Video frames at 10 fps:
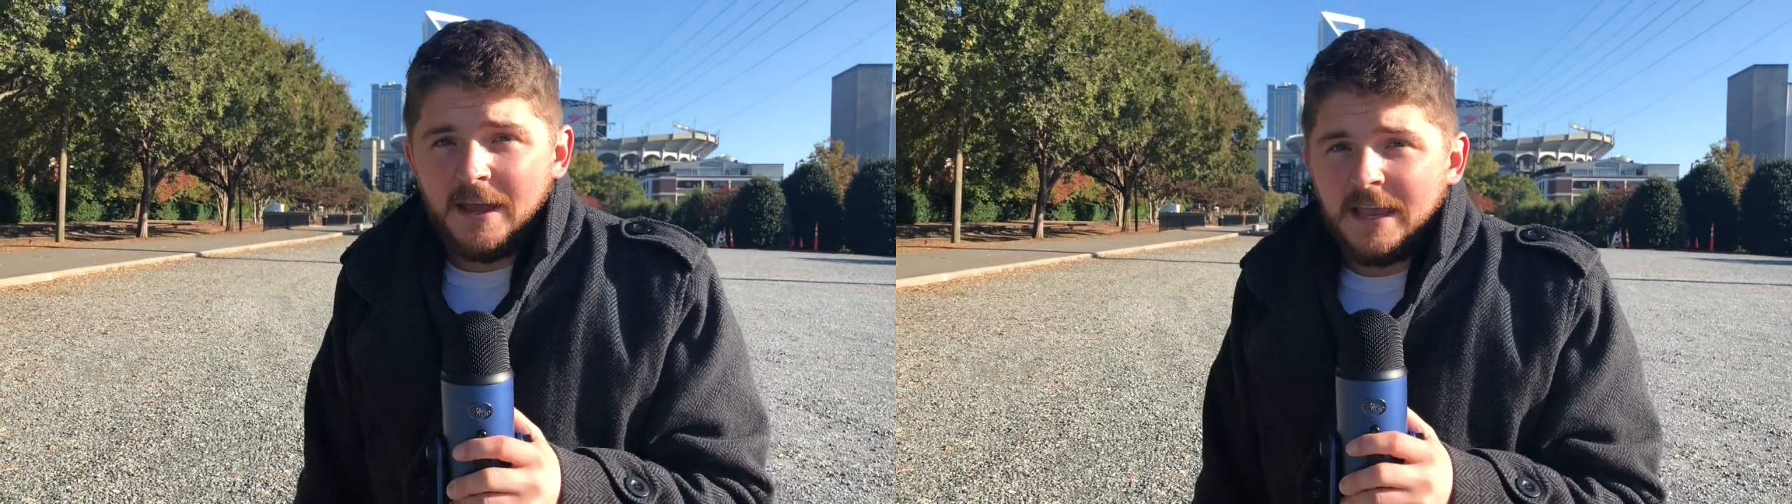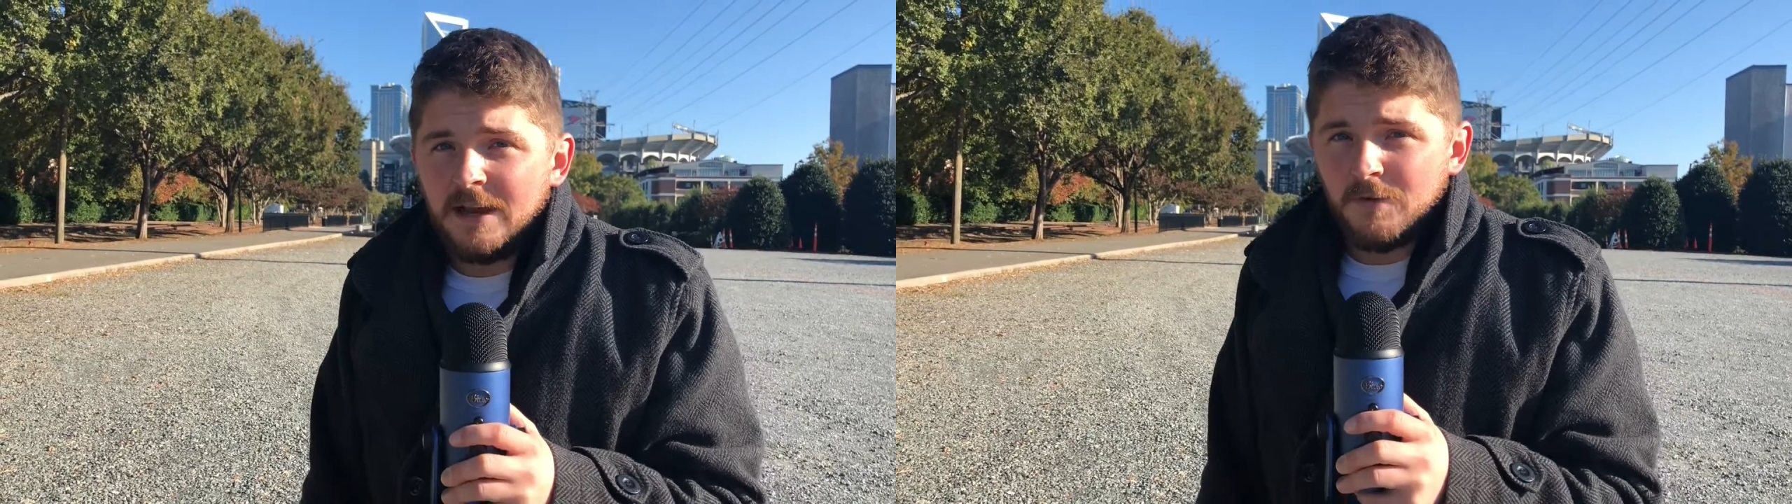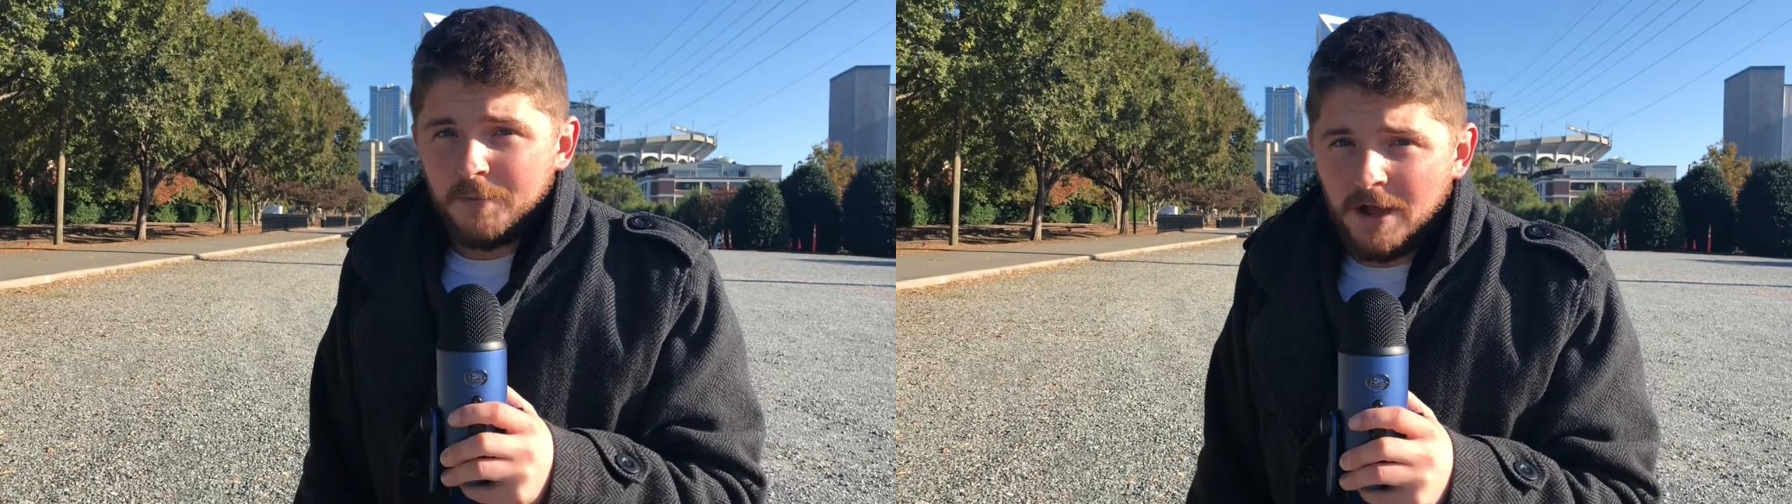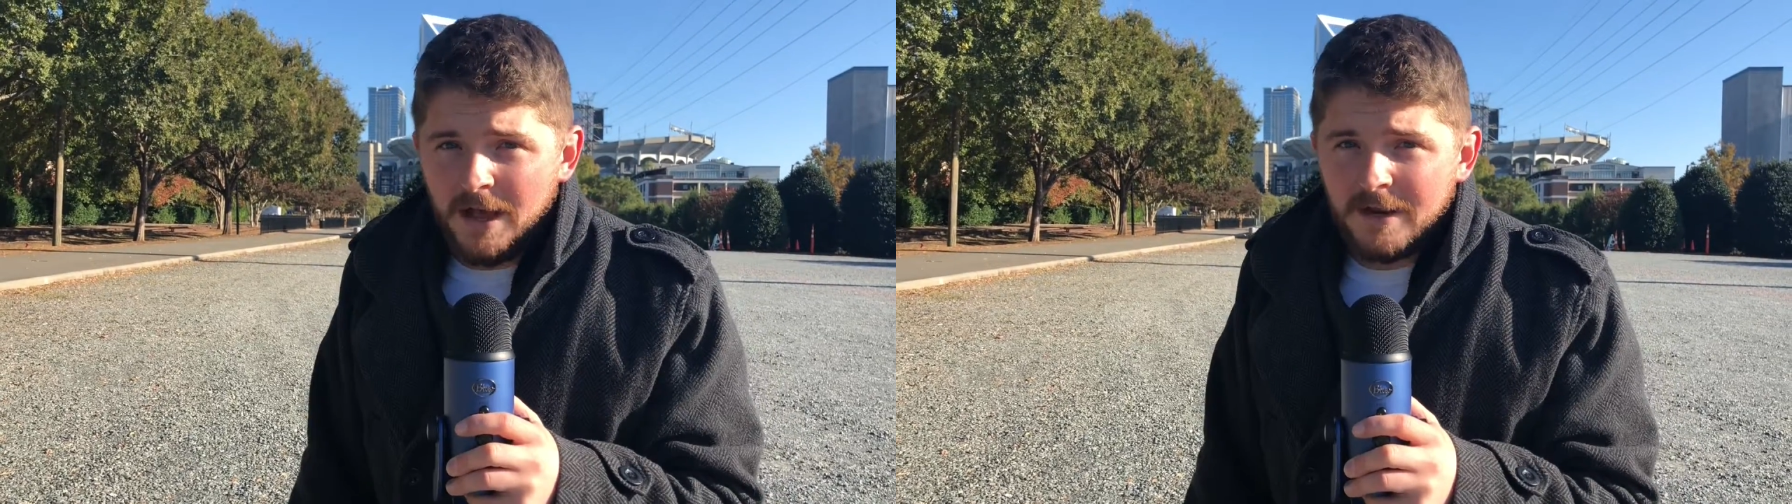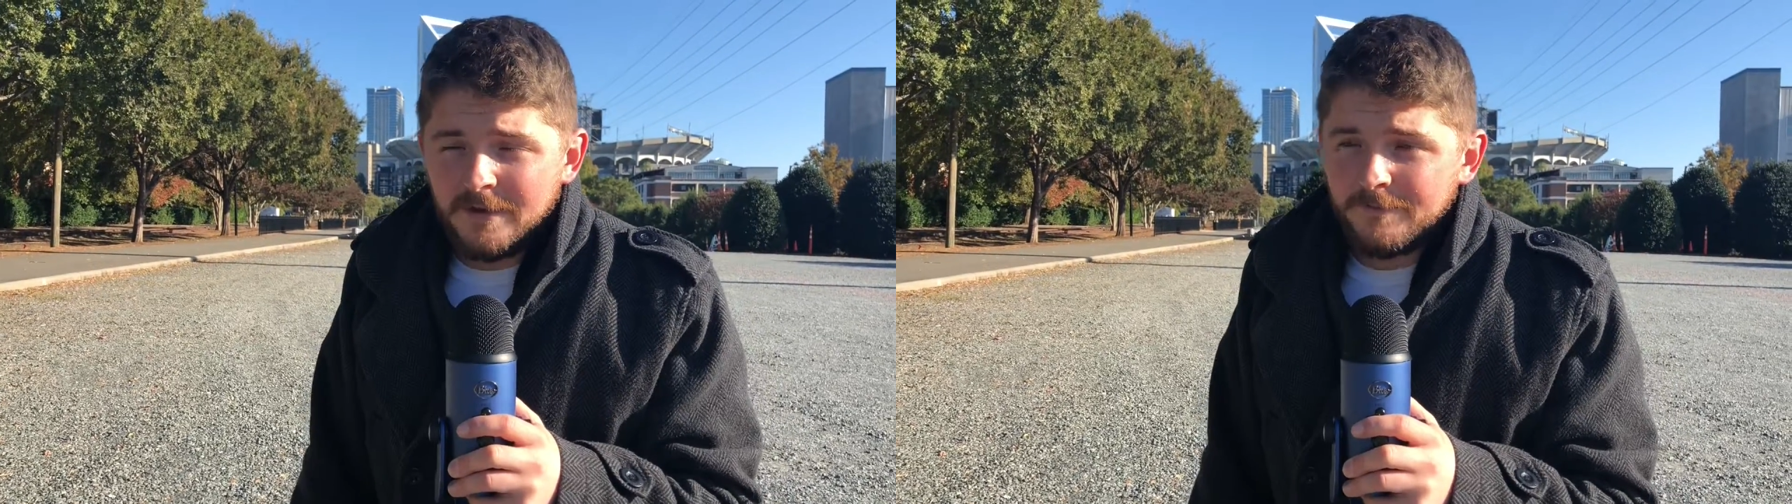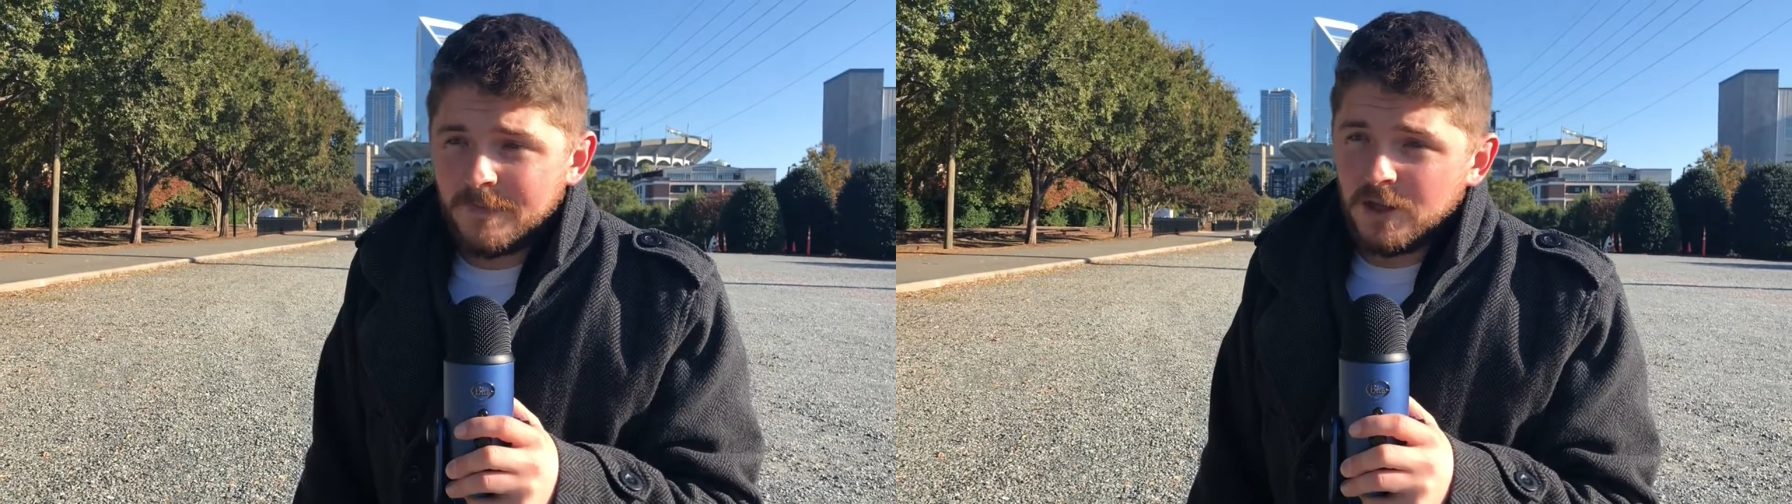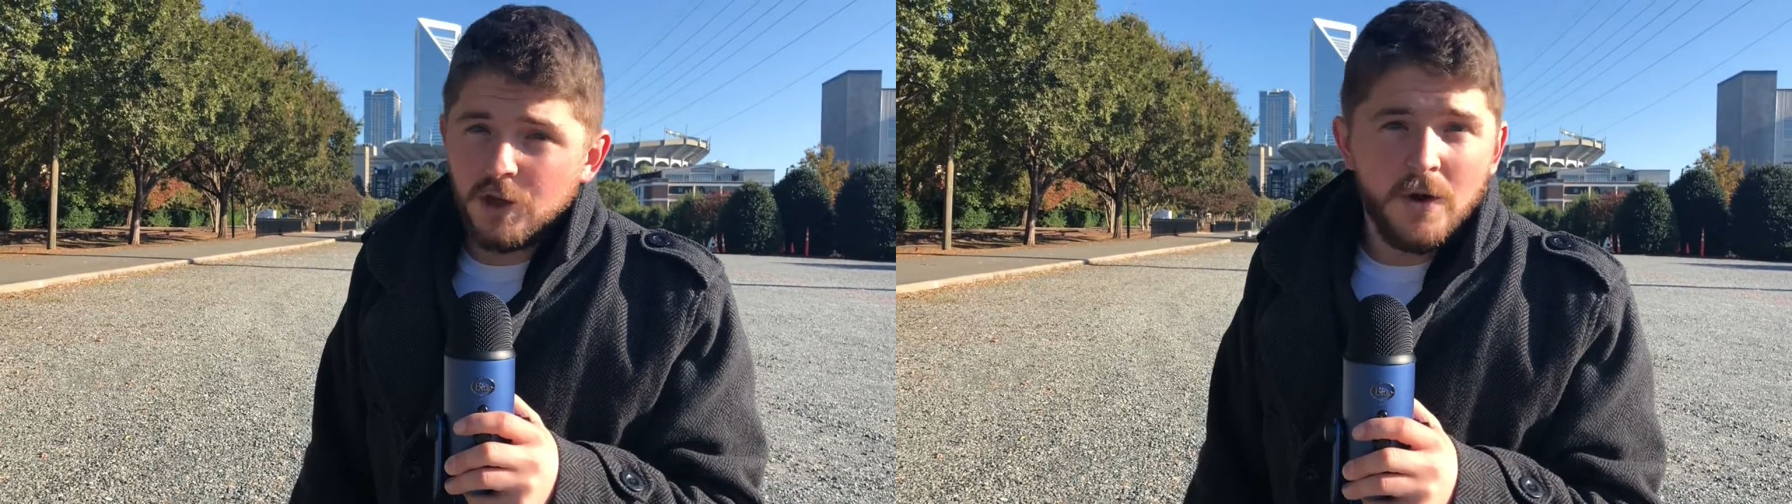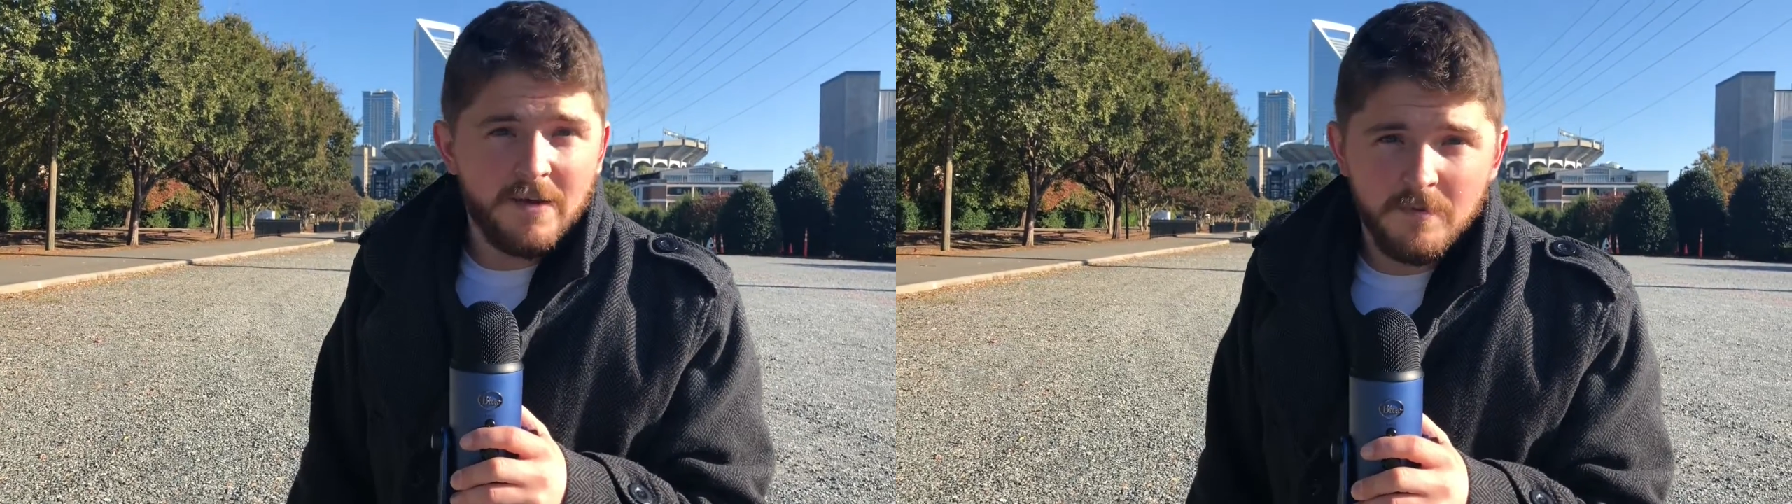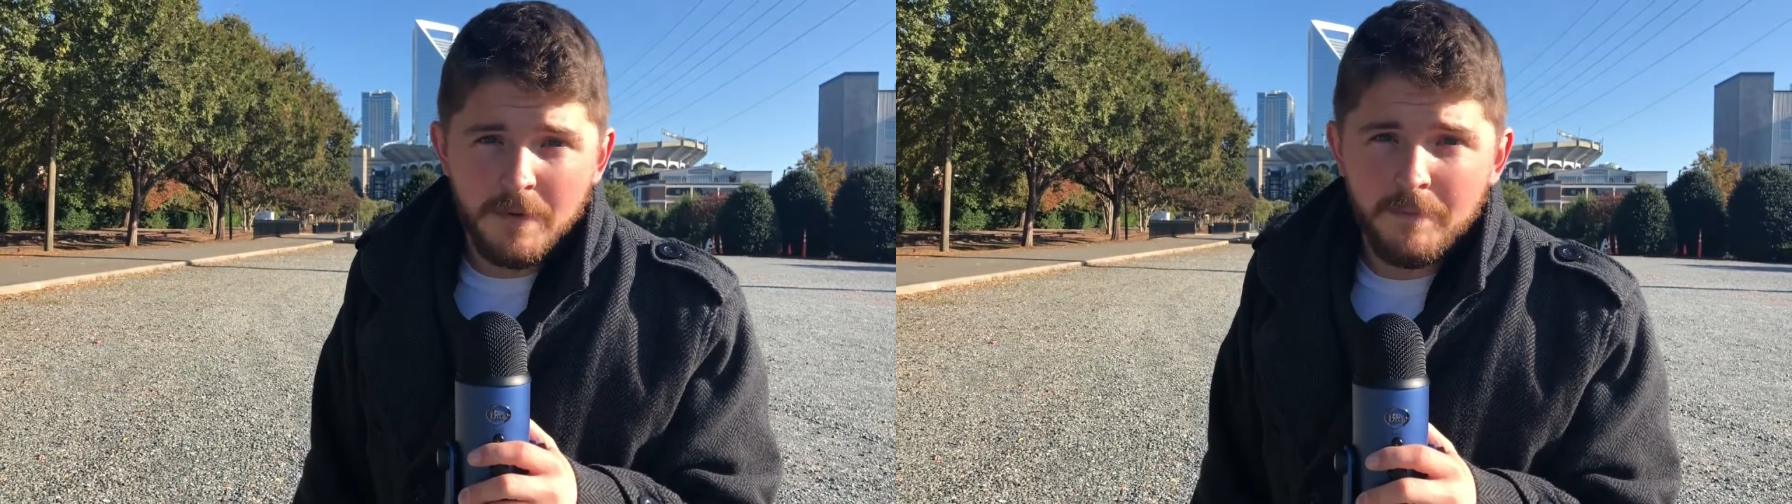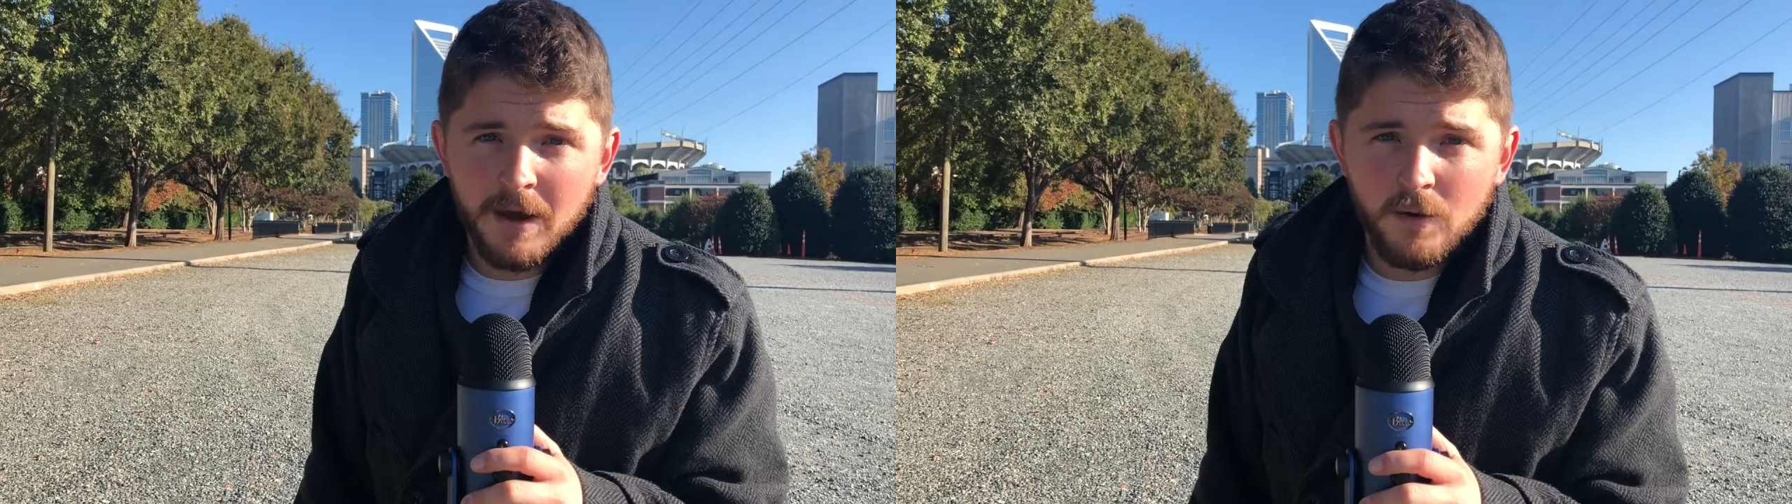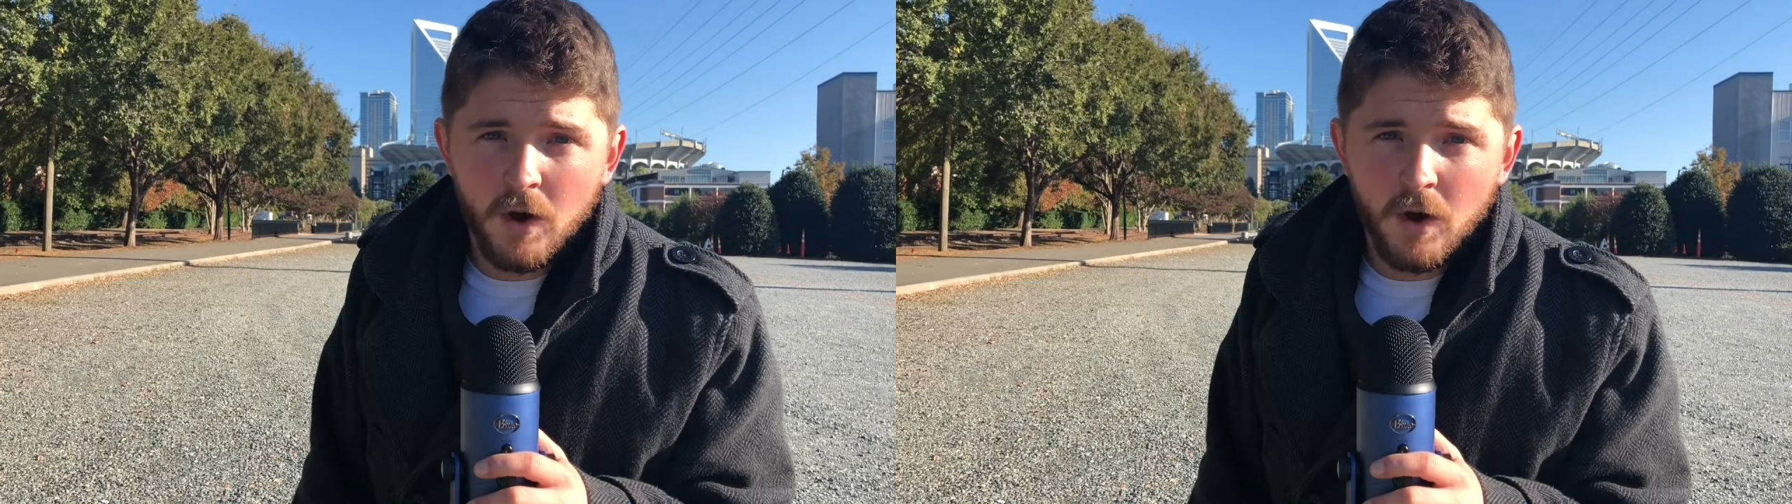He replied, you haven't met my